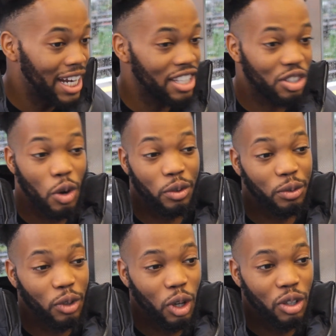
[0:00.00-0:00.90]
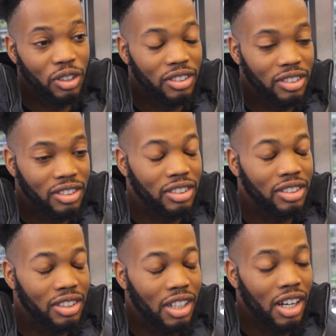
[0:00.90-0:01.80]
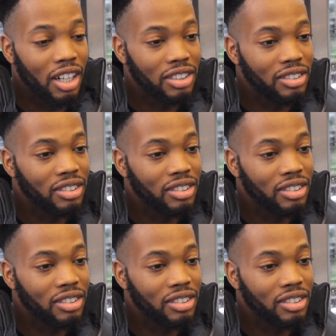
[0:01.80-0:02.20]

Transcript: I like to go with the flow. Yeah.